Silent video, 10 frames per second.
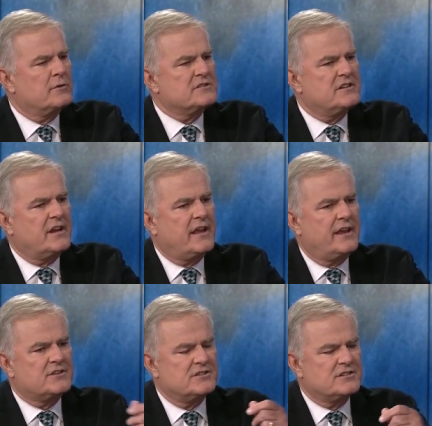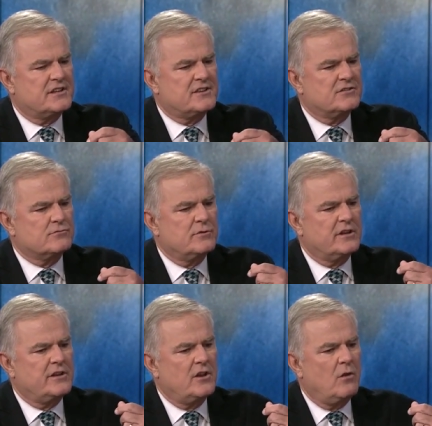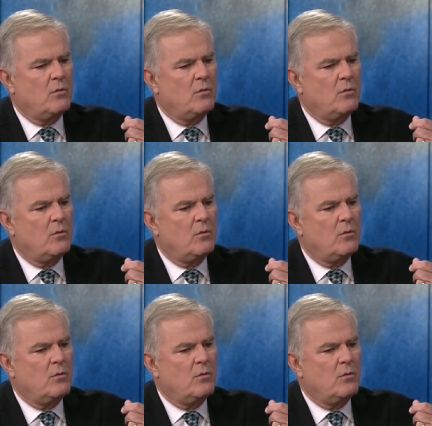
was indications that there's really no